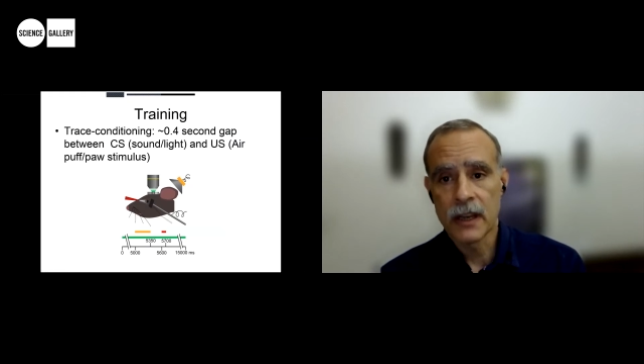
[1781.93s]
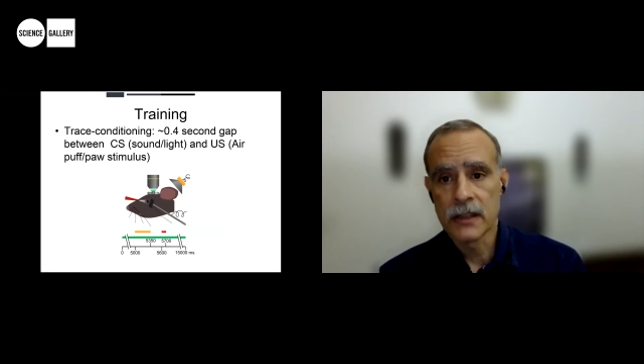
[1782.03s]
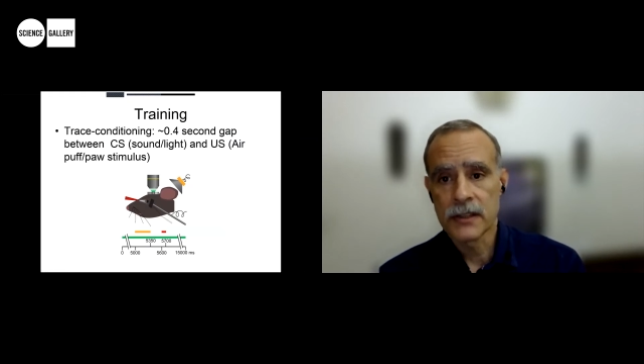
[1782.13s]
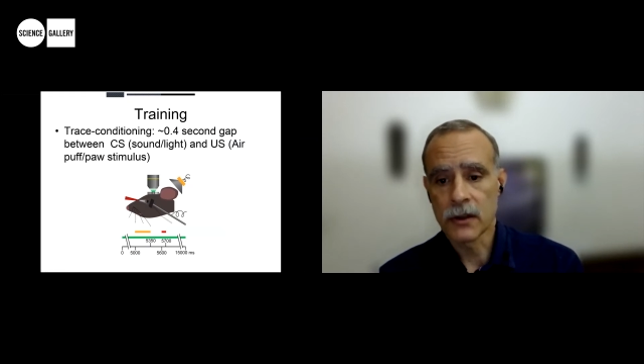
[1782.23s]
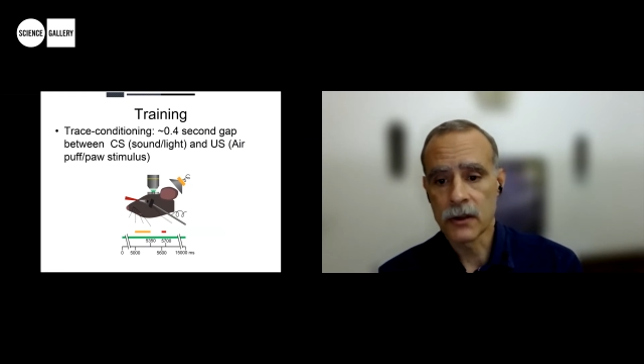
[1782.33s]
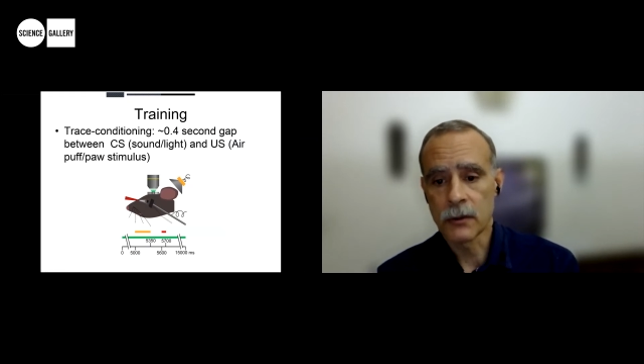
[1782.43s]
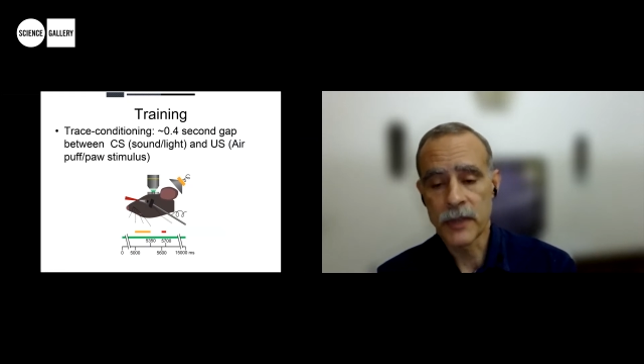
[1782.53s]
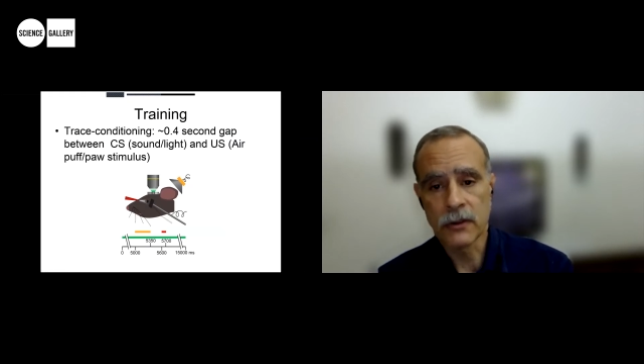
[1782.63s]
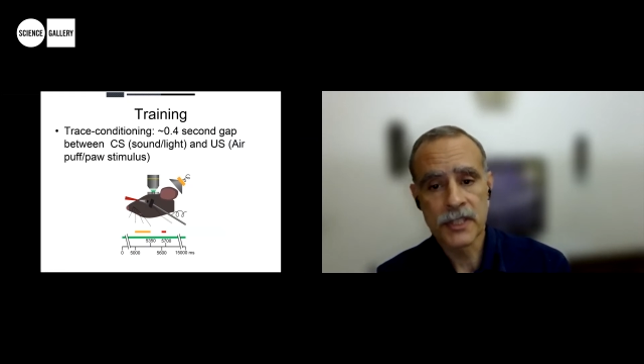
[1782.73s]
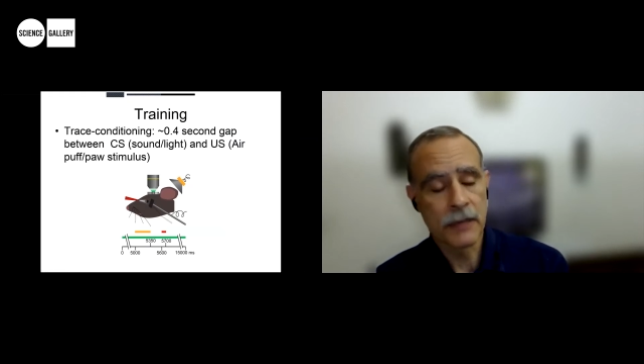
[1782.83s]
So we
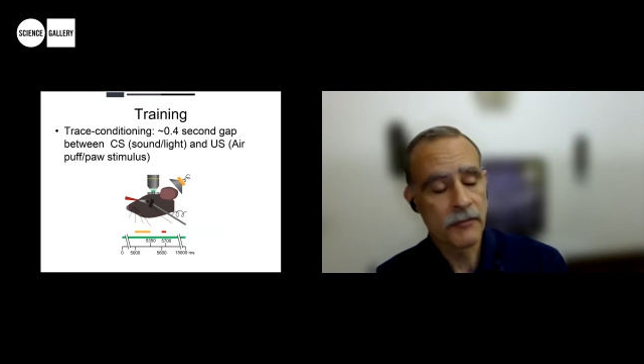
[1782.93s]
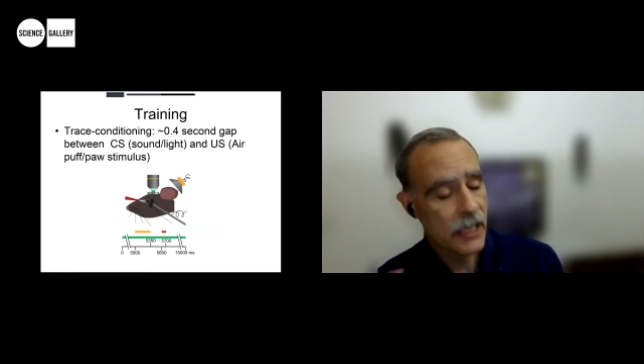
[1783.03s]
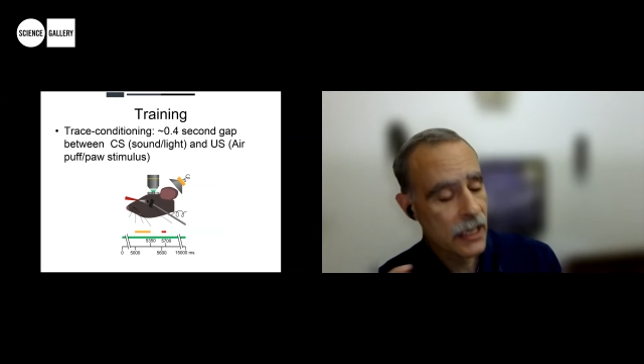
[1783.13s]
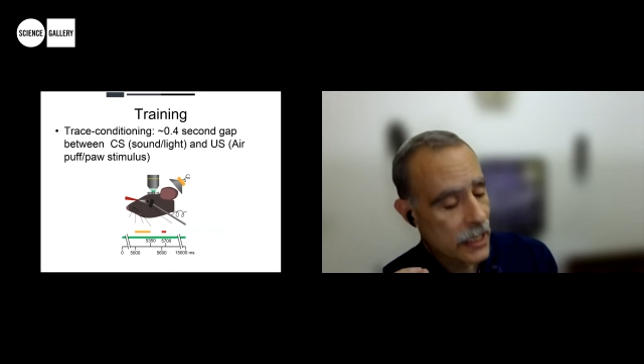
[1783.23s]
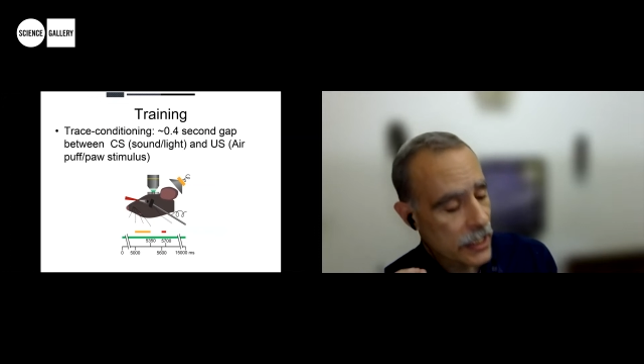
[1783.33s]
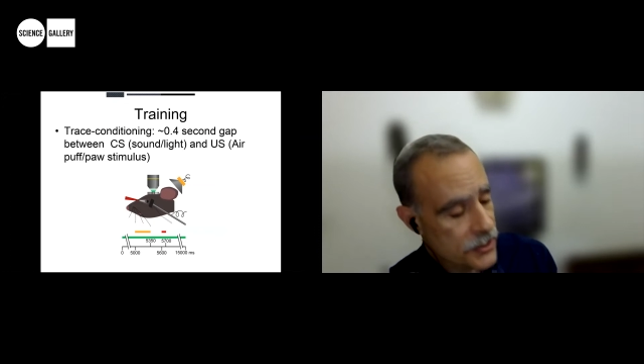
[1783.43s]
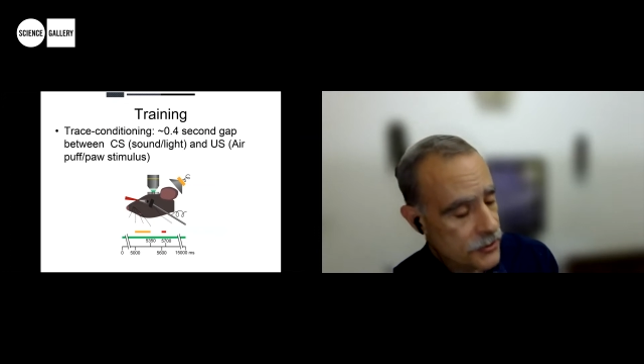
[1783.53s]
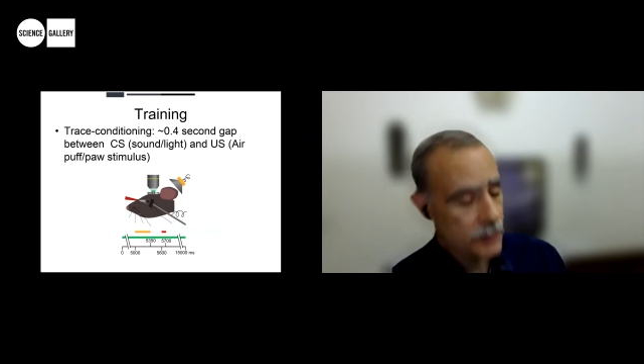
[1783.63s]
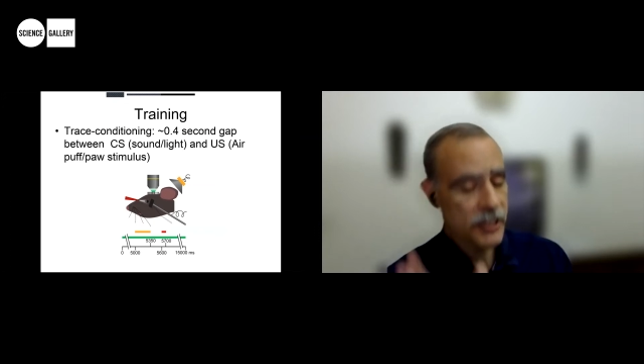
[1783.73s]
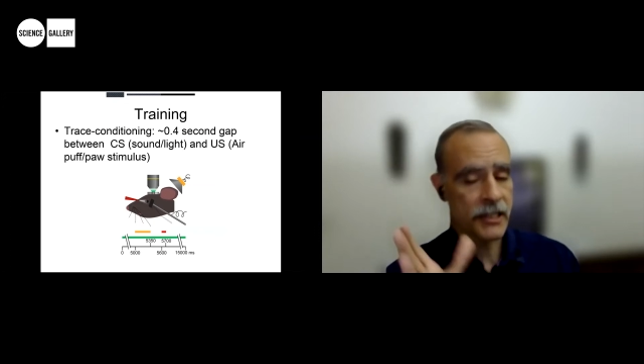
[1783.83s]
use something
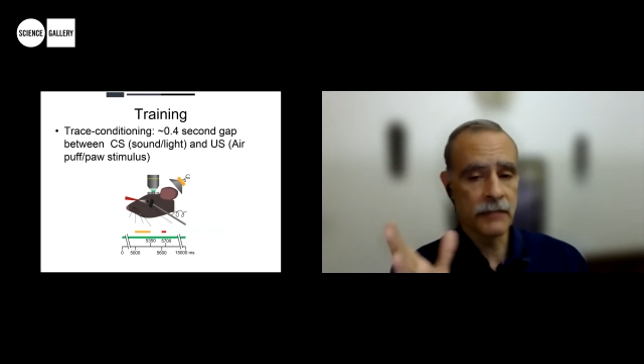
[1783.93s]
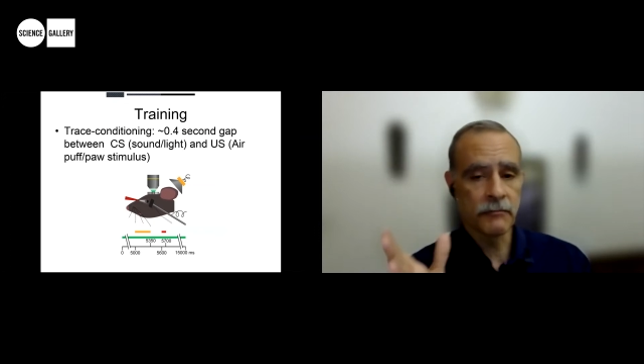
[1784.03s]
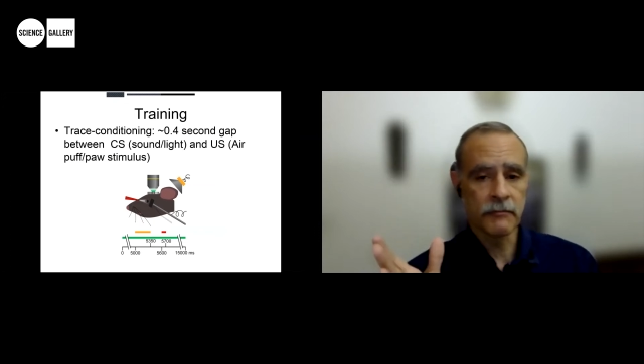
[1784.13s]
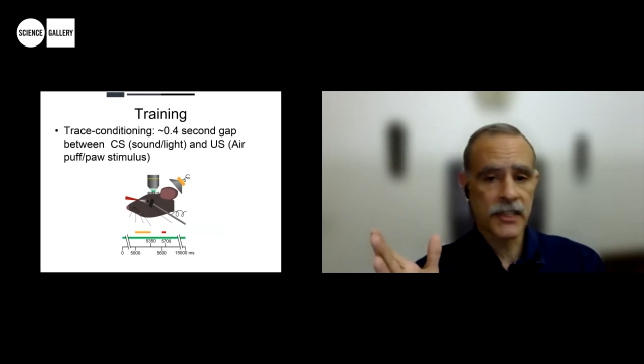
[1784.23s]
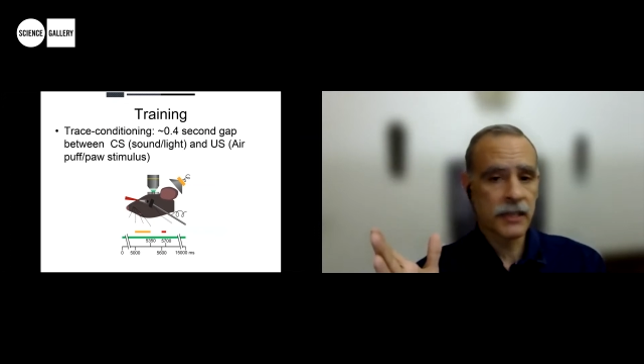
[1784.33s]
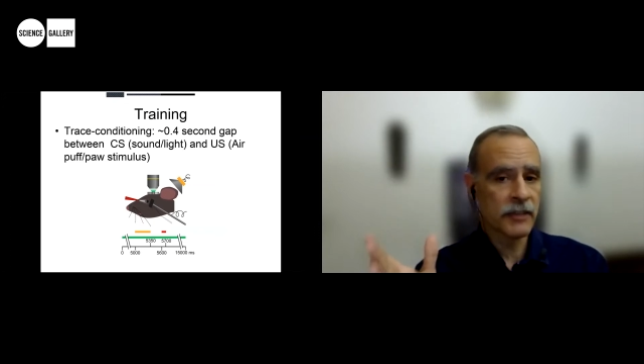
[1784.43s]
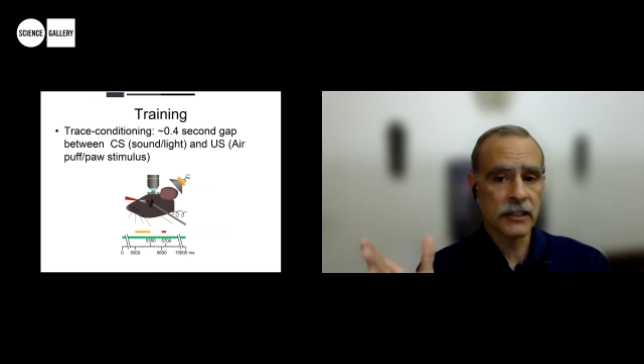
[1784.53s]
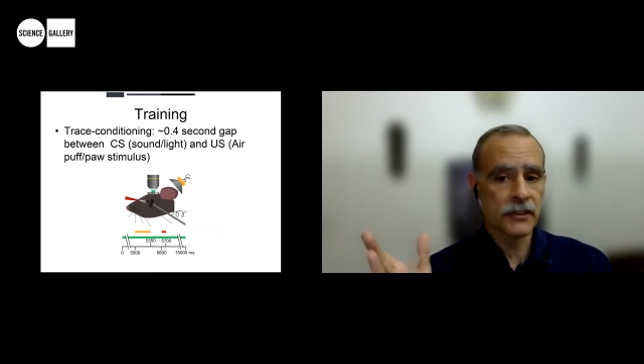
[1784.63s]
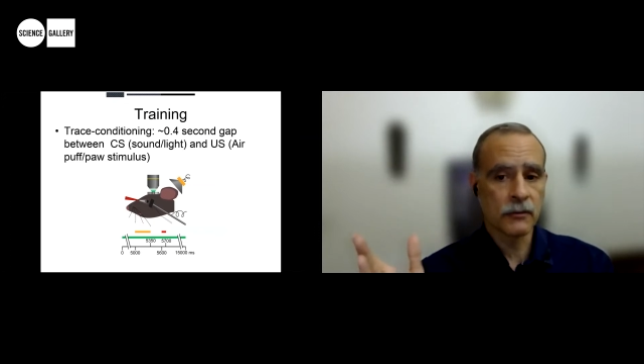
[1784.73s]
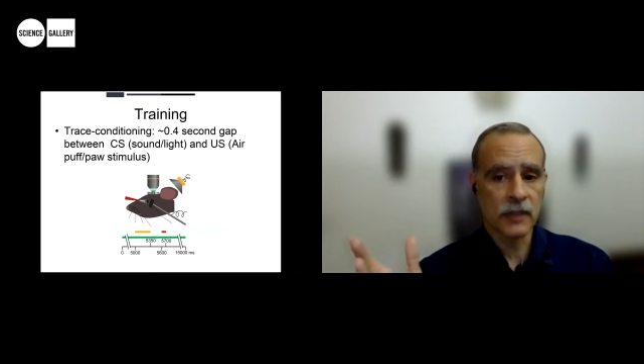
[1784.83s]
extremely similar
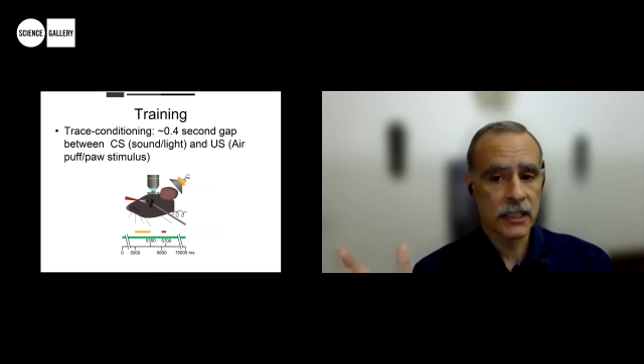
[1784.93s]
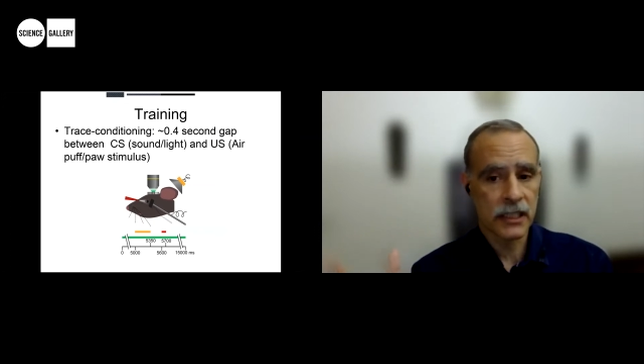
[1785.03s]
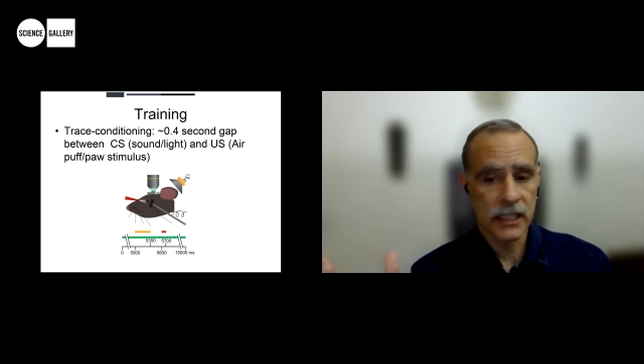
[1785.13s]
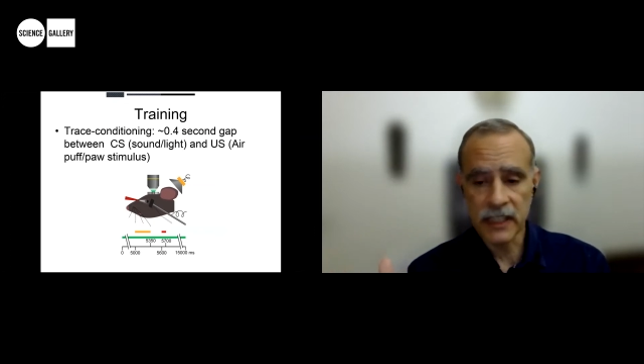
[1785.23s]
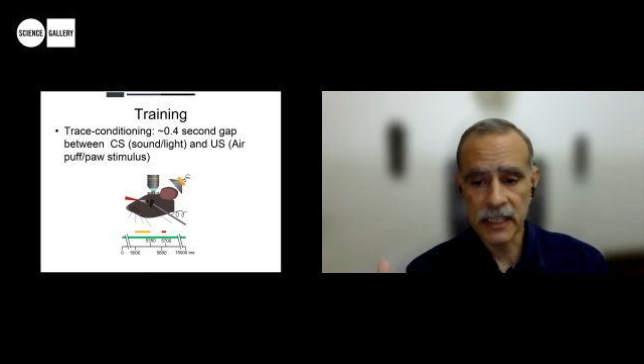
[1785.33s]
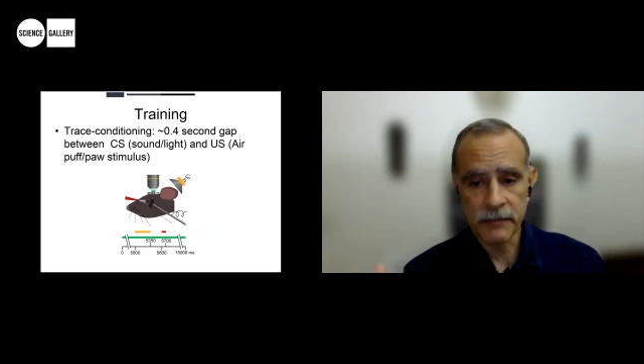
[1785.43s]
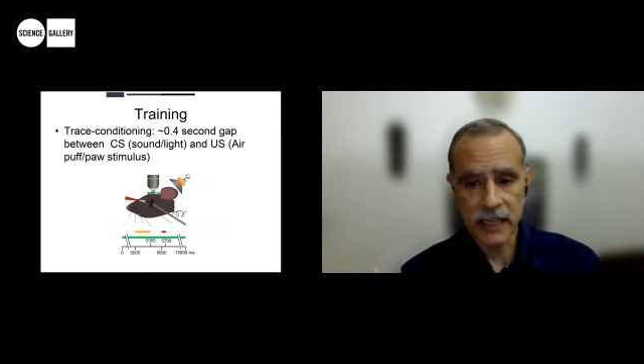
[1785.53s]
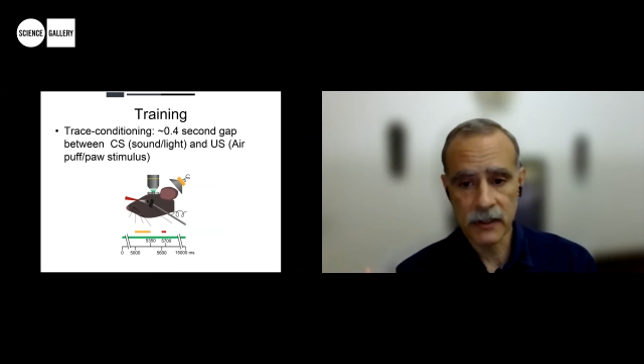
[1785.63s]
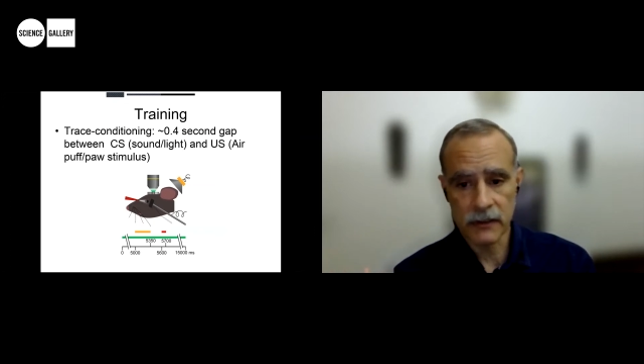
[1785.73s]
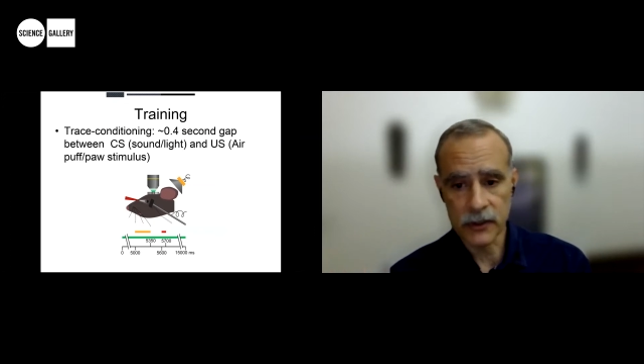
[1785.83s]
to what Ivan
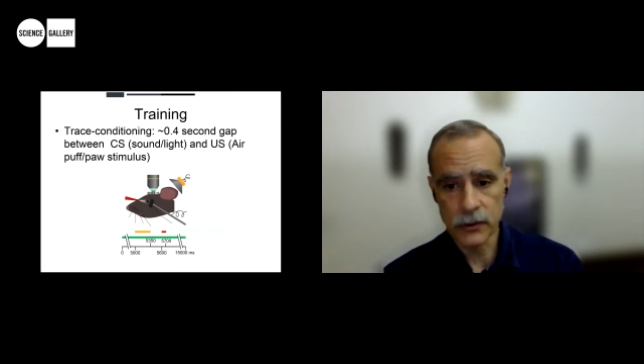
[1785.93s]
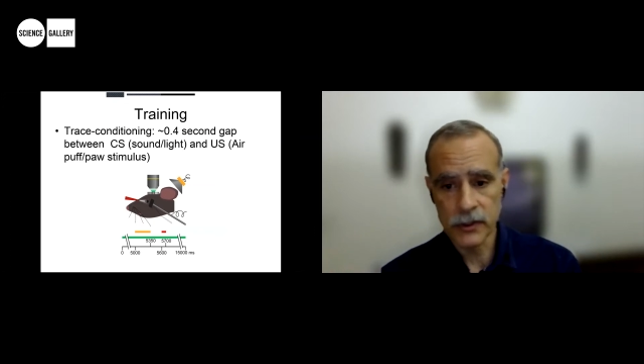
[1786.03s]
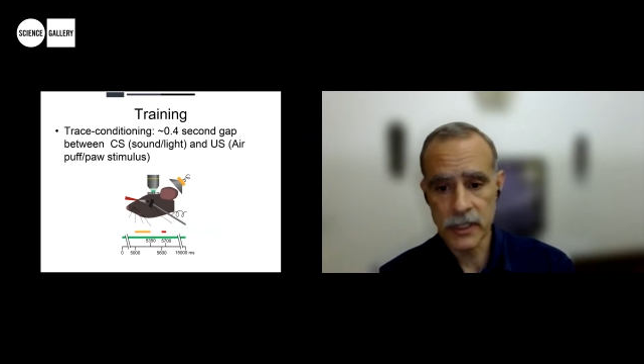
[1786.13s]
Pavlov used.